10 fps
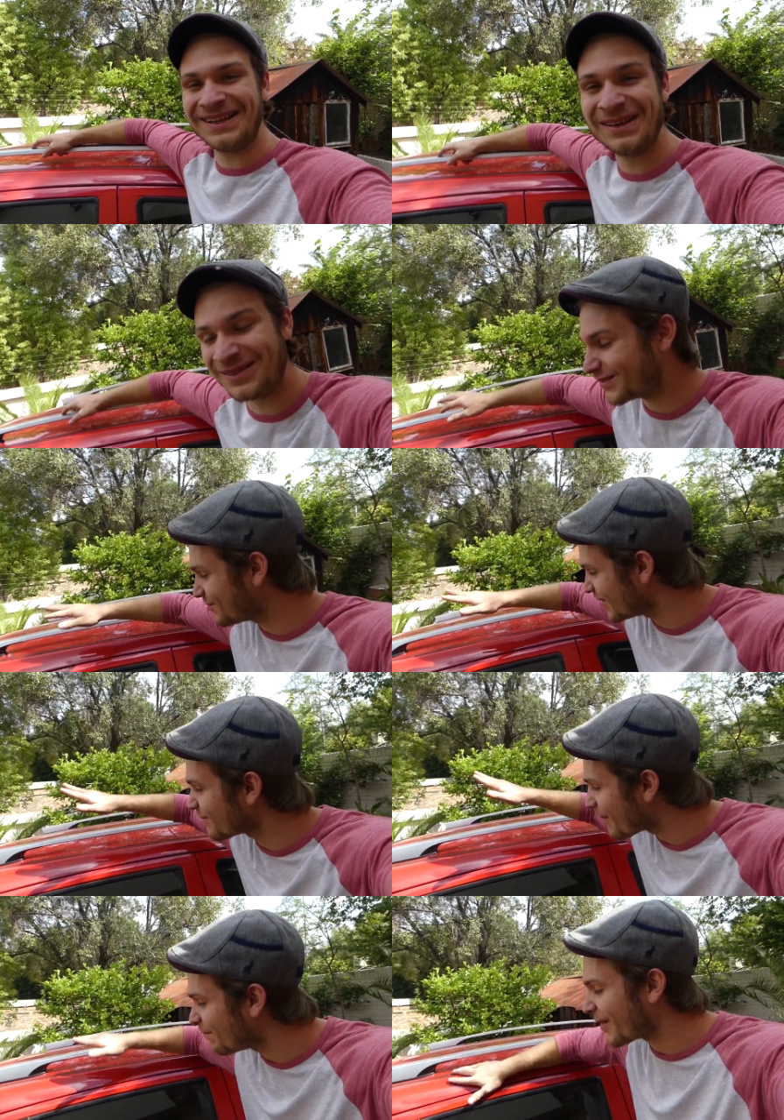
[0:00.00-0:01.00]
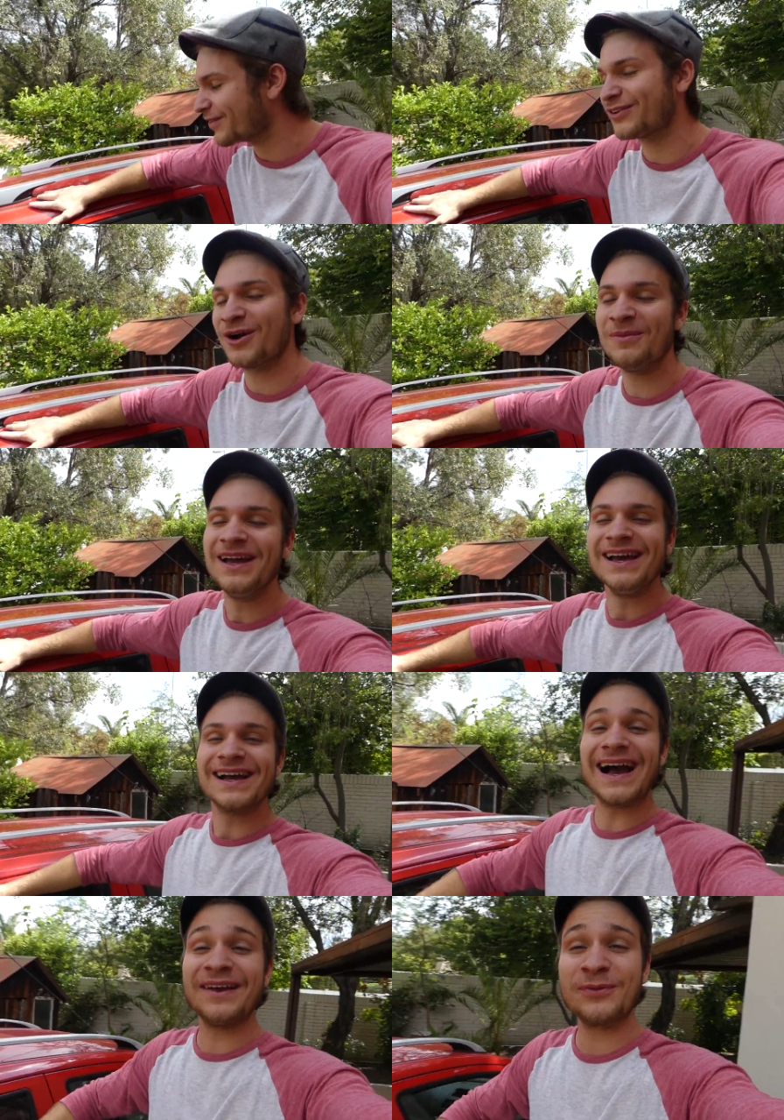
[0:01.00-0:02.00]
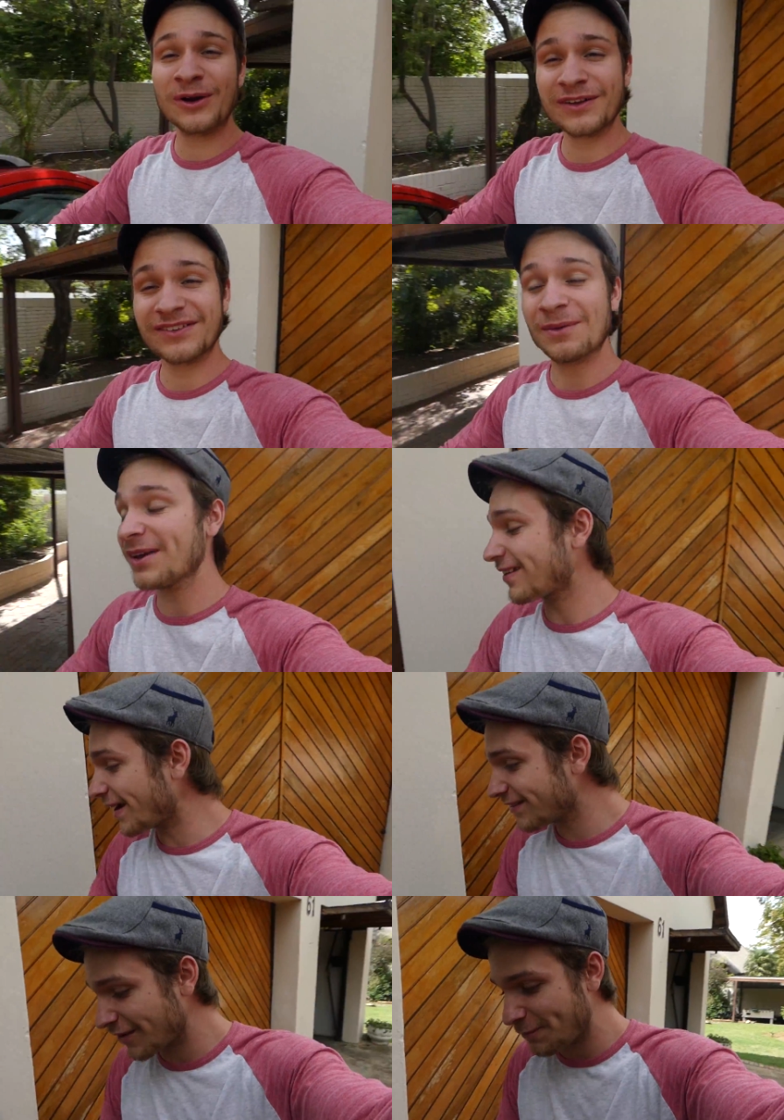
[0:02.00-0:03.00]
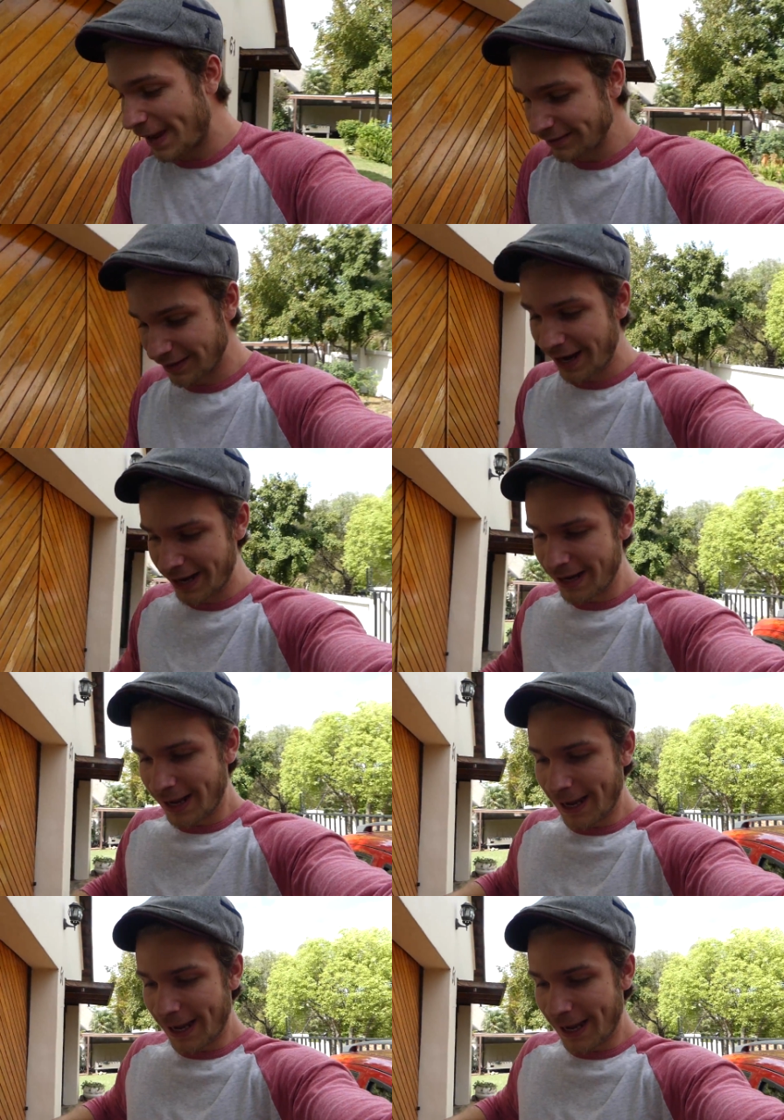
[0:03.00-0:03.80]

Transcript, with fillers: this means my brother's home. Guys, we got some exciting stuff planned today.